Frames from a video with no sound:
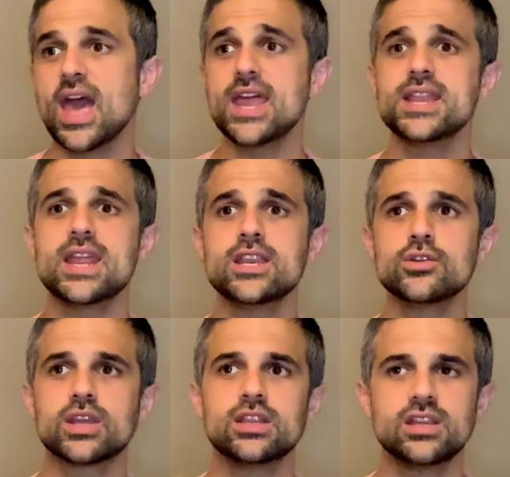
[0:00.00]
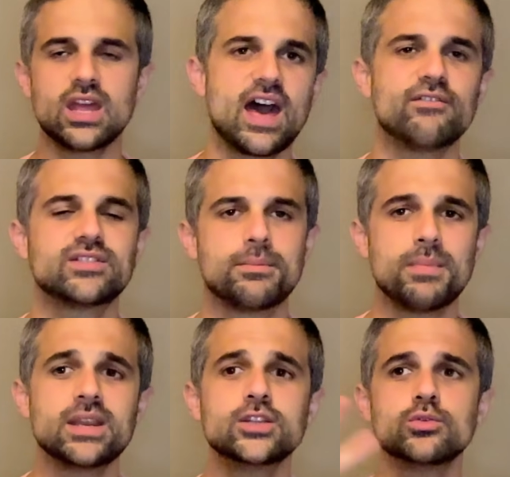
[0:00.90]
And then you can have some
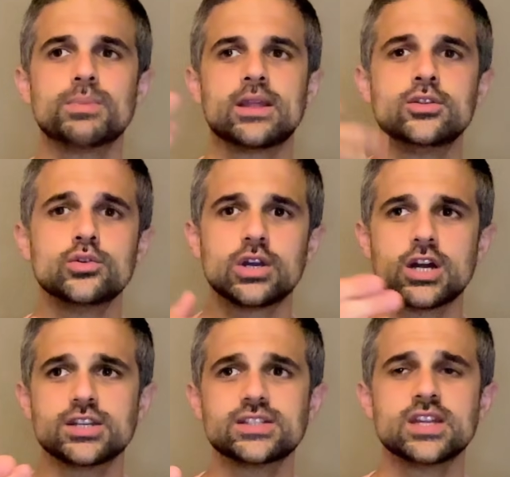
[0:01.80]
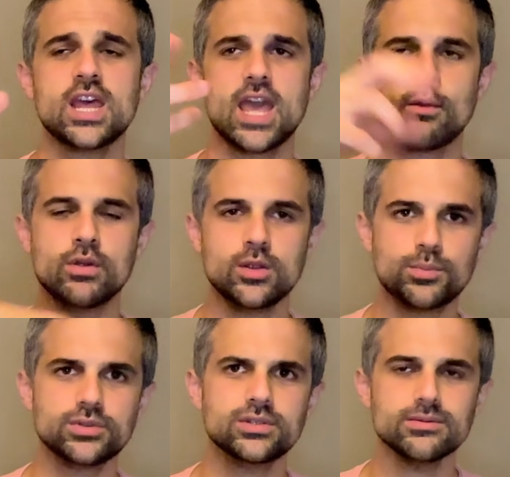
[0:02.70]
money to buy new cards. When you
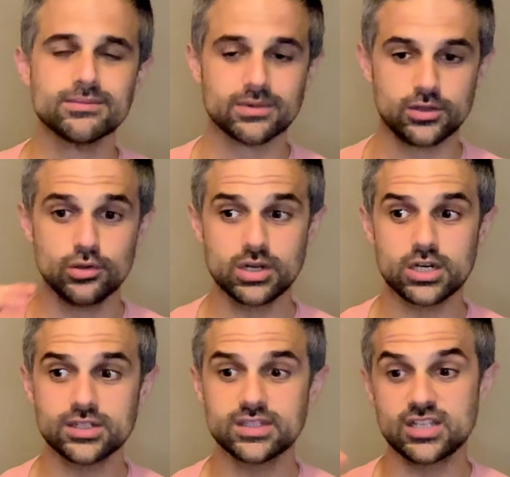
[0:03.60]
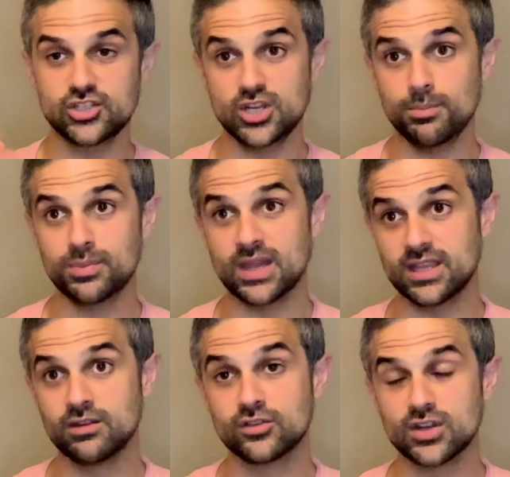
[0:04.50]
put new cards, the ship that
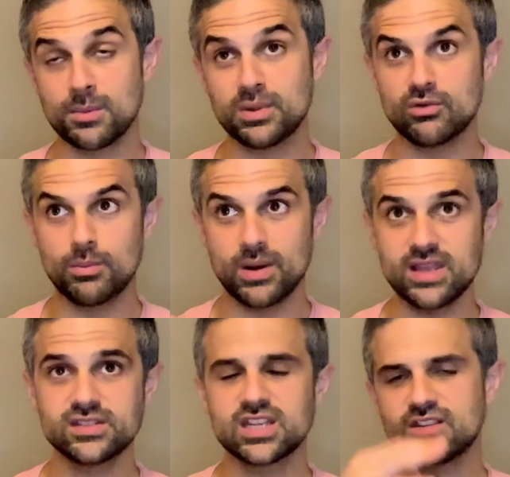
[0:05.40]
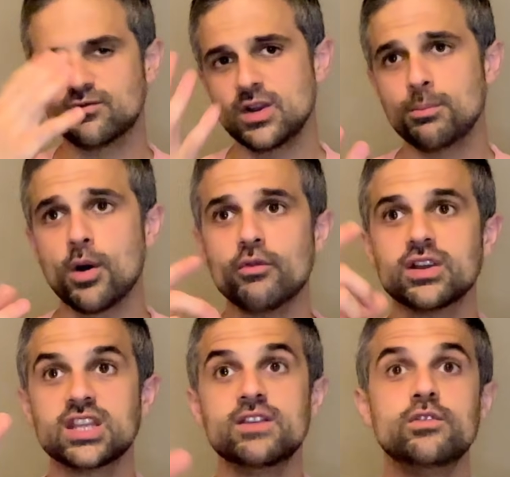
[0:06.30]
is going to be replaced can flip over
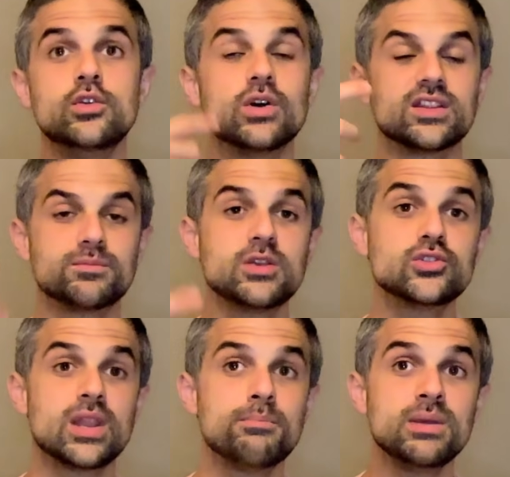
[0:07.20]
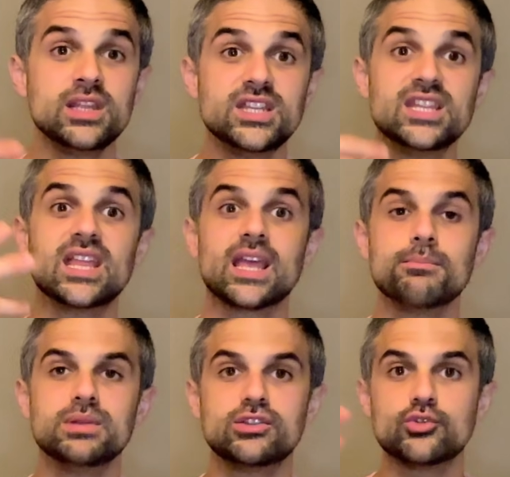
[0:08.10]
and give you a special ability that
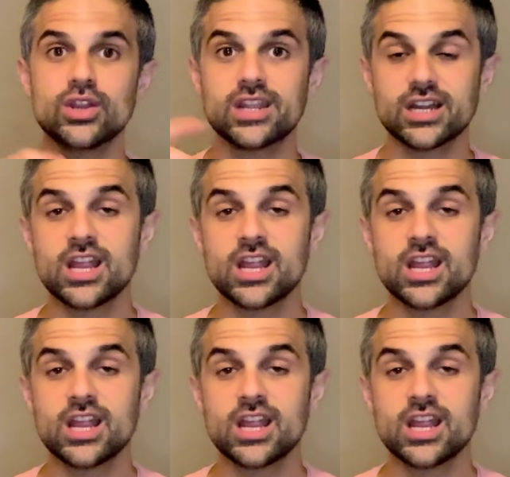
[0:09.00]
can be triggered